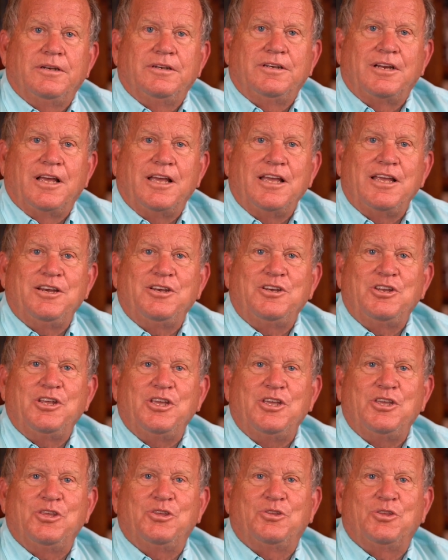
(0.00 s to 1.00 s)
take
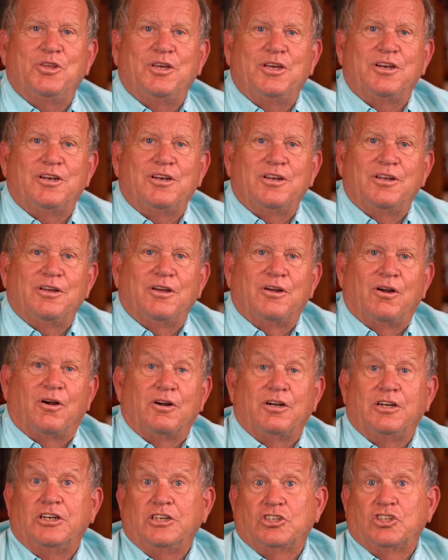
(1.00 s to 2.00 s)
teeth that are
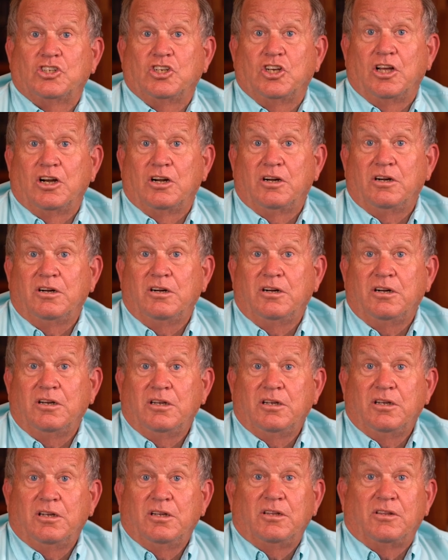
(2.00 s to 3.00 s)
discolored,
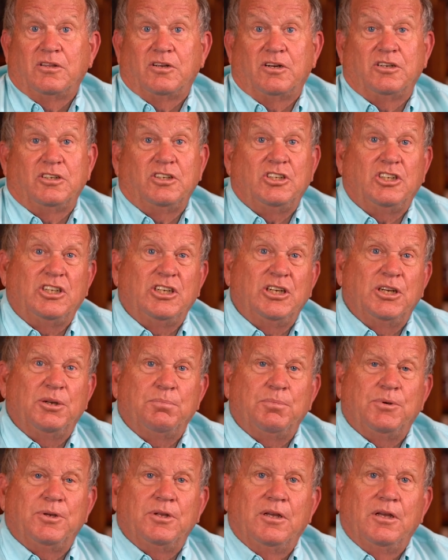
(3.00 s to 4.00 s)
they're
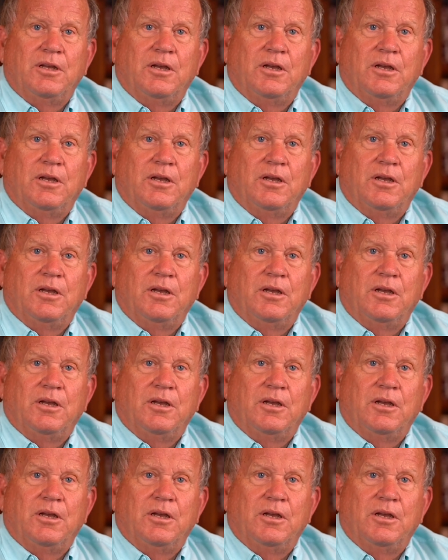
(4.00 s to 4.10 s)
chipped,